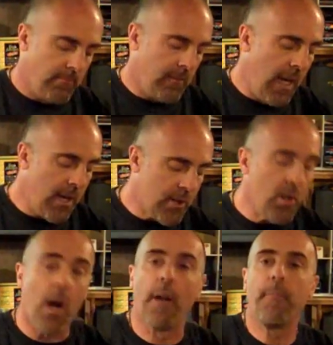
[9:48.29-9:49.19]
And it's
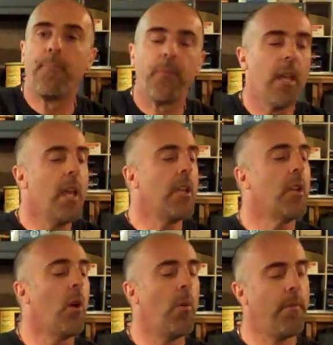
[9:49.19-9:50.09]
not. You
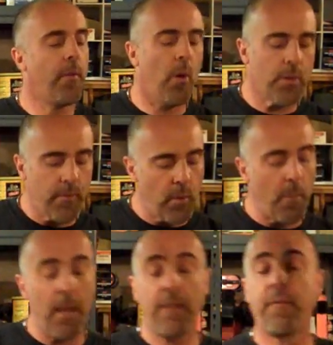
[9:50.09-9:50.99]
know, for those of you
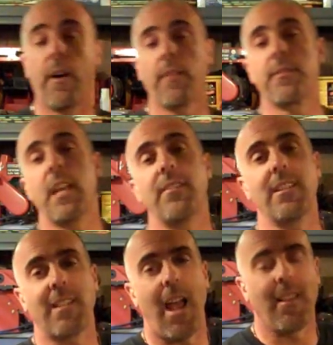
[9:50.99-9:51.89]
that make fun of safety
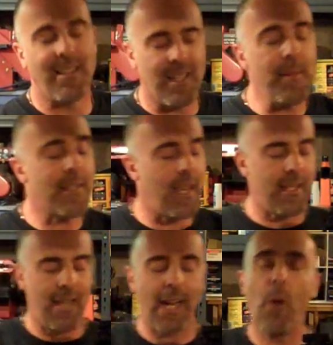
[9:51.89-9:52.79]
Sallies, let me say,
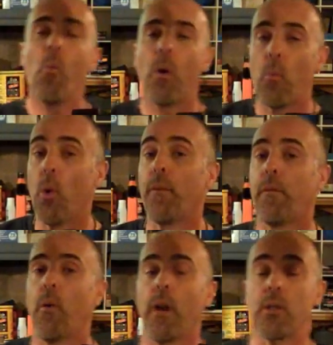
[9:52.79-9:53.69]
I got one word
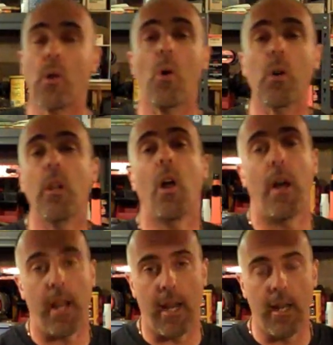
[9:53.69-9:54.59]
for you. It's called
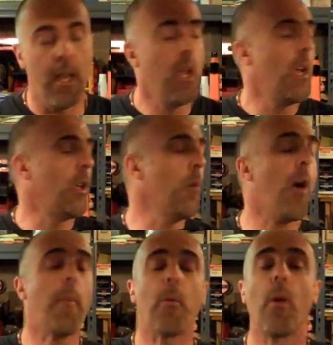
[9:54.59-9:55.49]
Claudade. And you
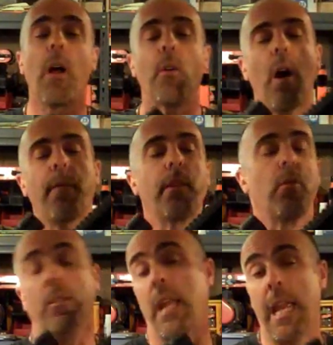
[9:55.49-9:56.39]
pop a round off in
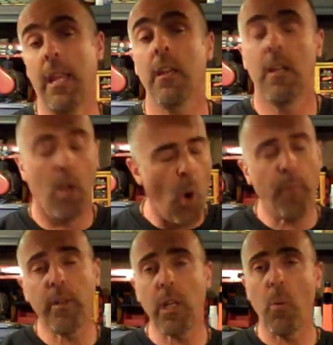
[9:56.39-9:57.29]
your leg.
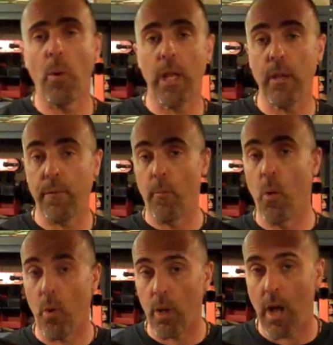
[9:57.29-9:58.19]
Hopefully you won't hit your
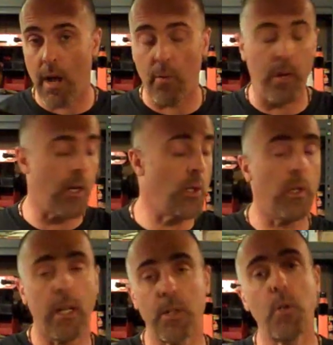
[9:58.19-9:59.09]
femoral artery, because you
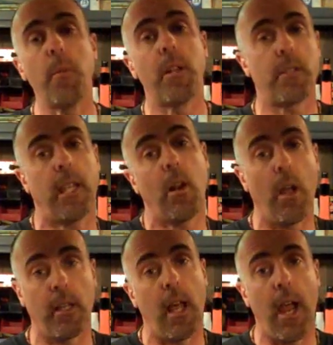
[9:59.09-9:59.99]
only get 2 minutes to get
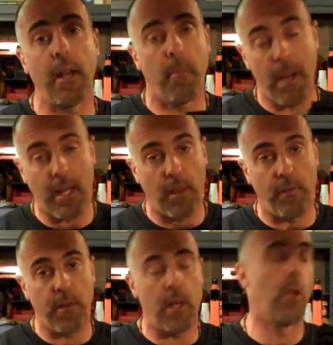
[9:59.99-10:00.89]
online, make another
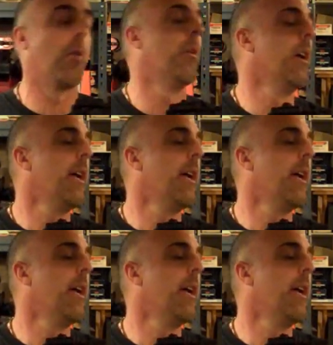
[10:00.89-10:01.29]
video.